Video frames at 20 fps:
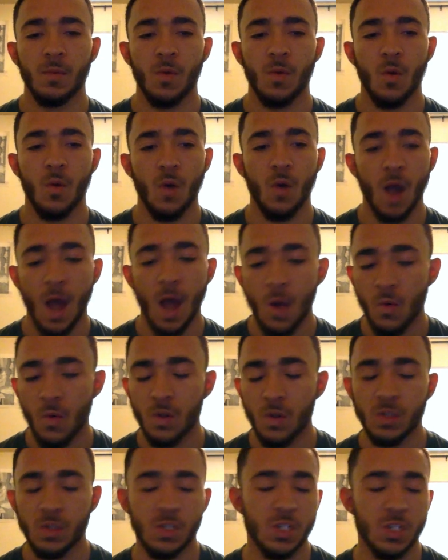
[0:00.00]
or how
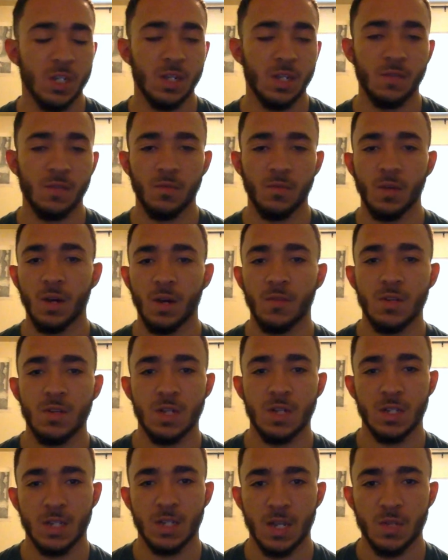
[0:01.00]
we'll achieve whatever
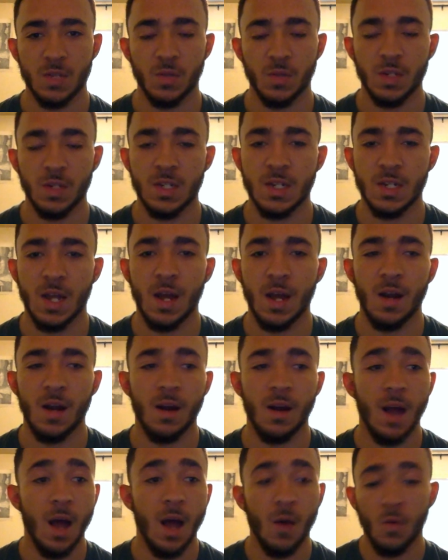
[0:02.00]
success we desire,
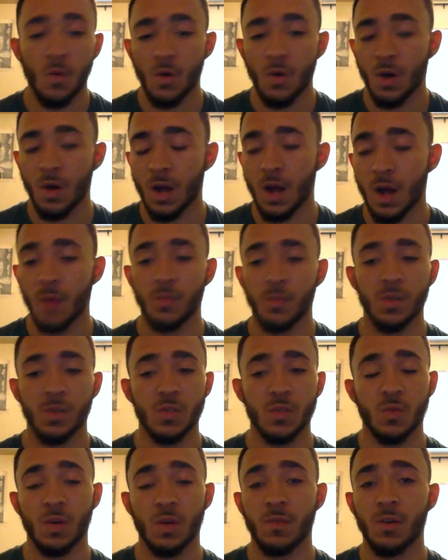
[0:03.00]
how we'll
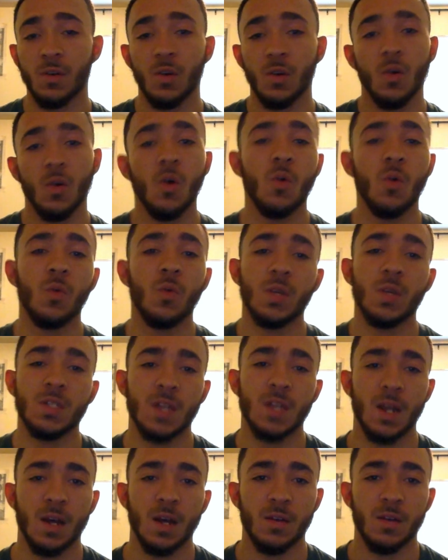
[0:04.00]
accomplish whatever goal we
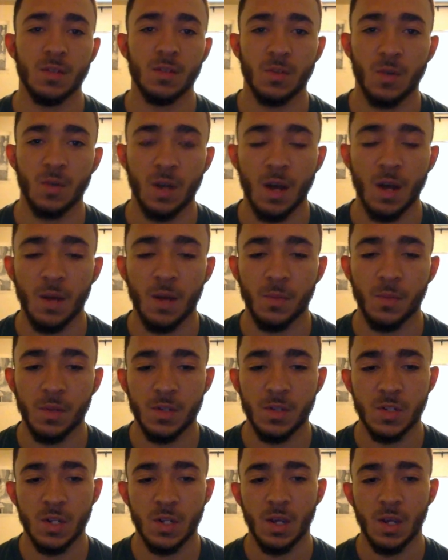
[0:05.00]
set out to
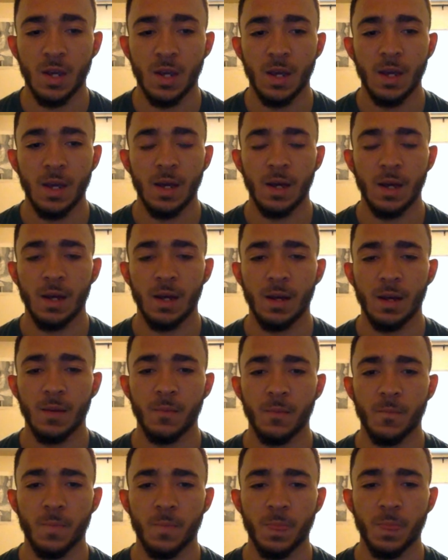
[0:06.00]
accomplish. Um,
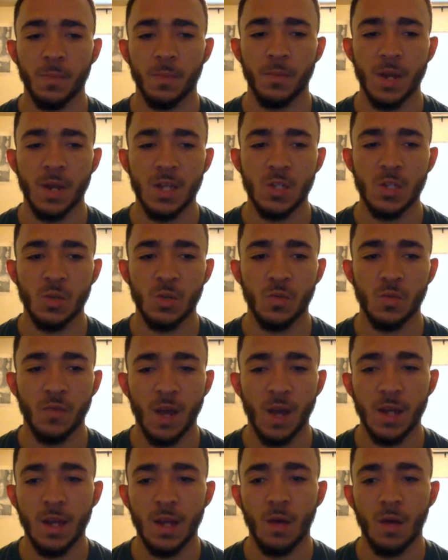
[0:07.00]
but as you
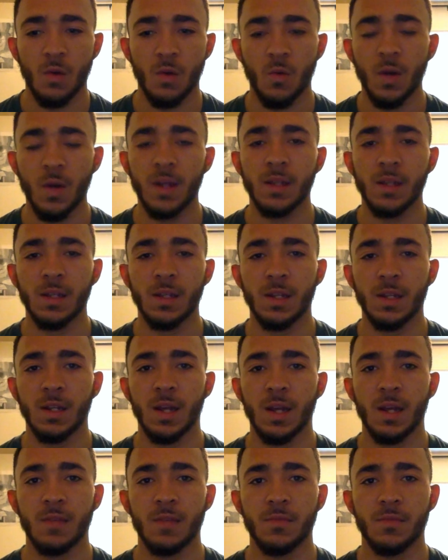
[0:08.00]
find out quickly in
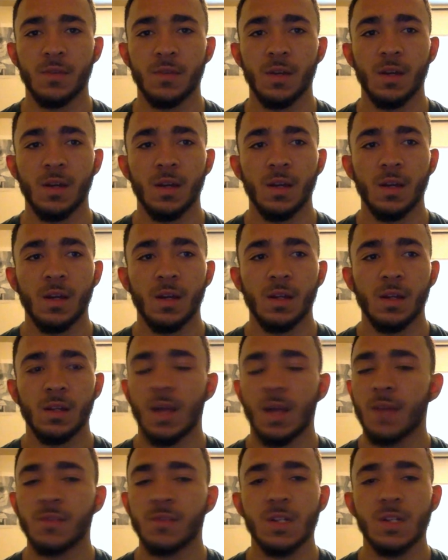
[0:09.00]
life,
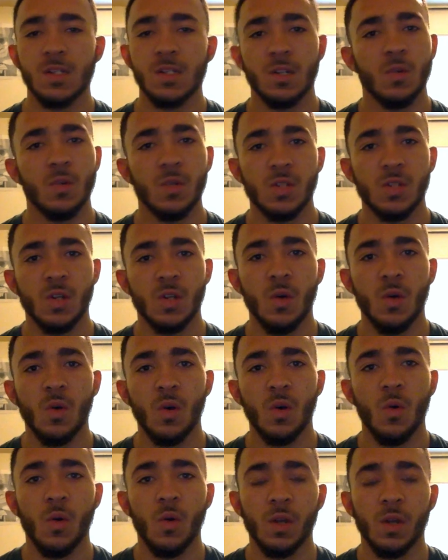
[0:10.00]
life doesn't always go
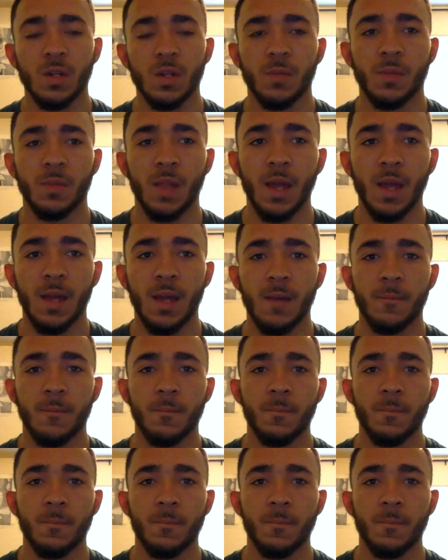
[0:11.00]
according to plan.